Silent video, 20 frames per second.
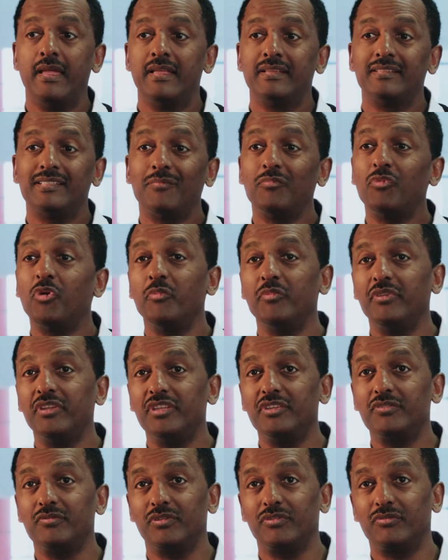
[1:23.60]
Some
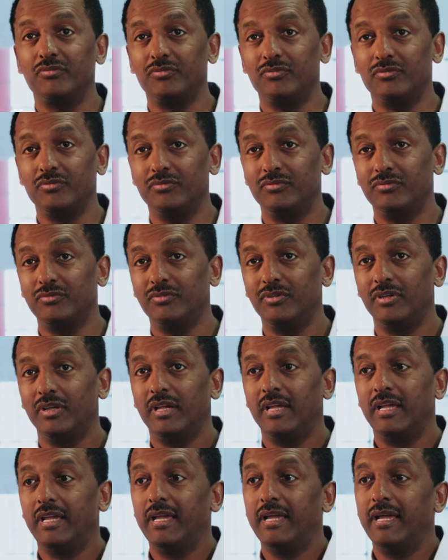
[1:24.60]
communities want to
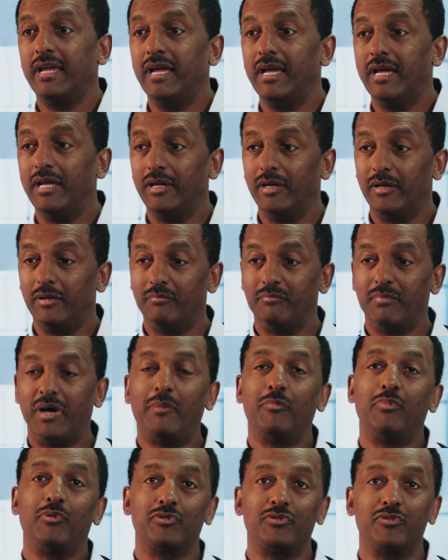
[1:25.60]

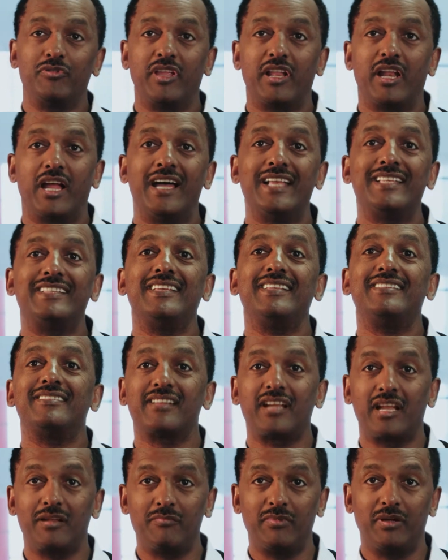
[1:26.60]
map also their
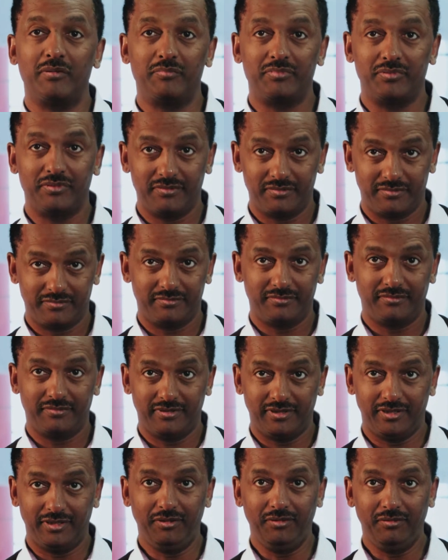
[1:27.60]
ancestral map,
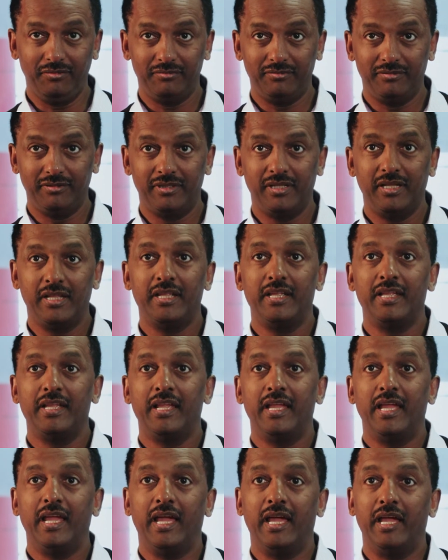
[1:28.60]
you know?
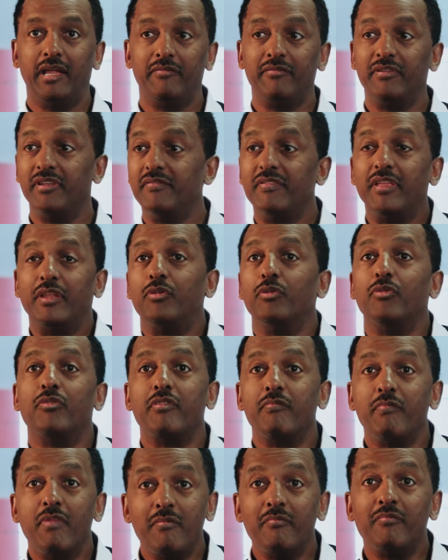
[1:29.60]
Even if they don't
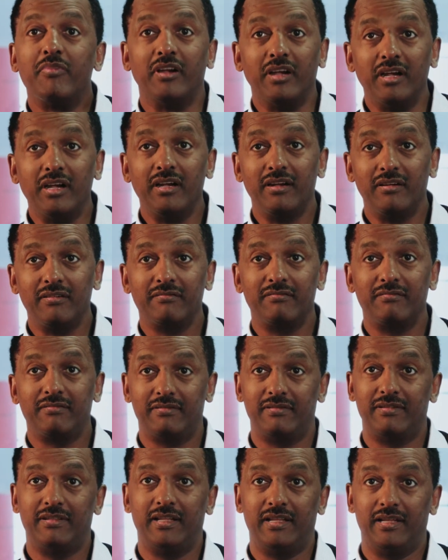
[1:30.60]
remember
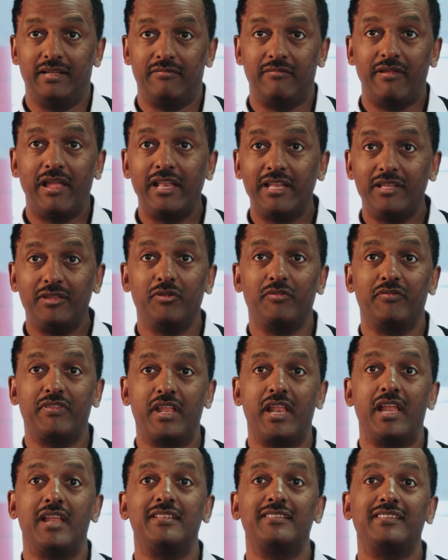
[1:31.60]
the reality of
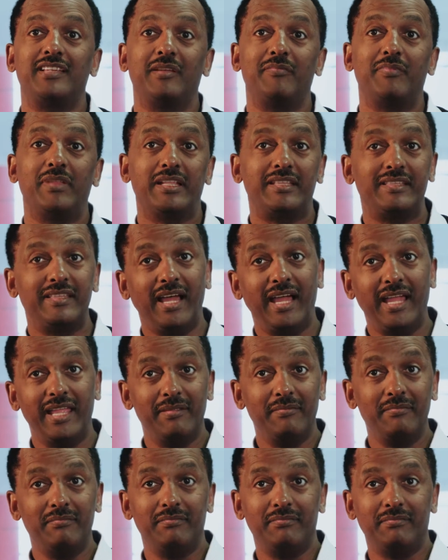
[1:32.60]
the landscape that
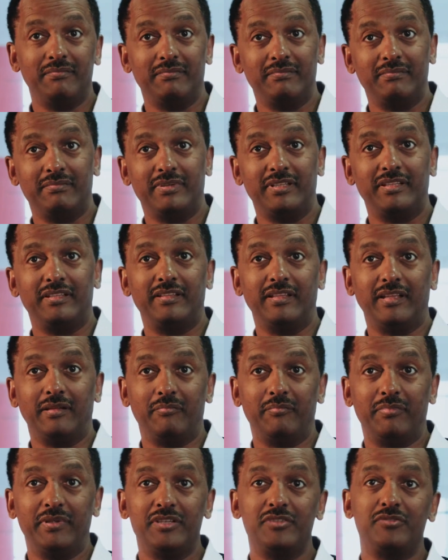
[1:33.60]
time, but
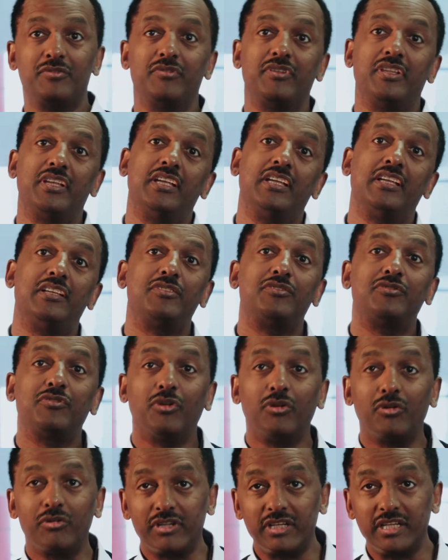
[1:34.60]
based on the
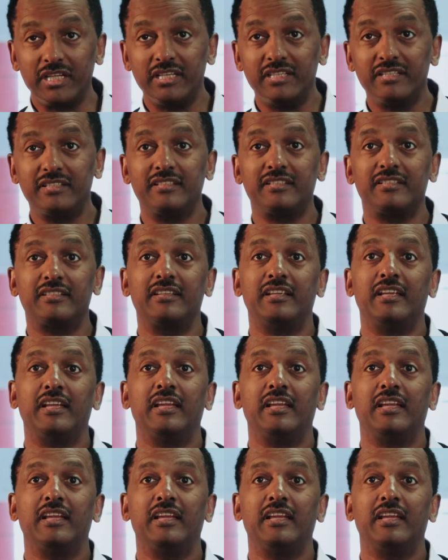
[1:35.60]
stories